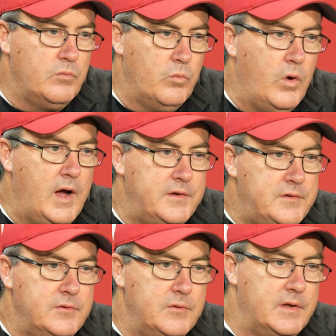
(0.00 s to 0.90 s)
want
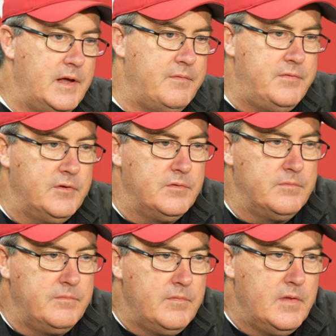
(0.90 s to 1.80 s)
to, and I
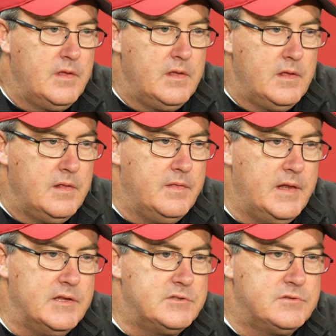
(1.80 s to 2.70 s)
feel
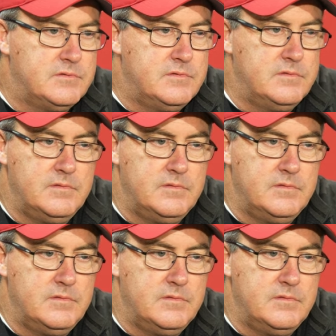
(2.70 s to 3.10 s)
that it's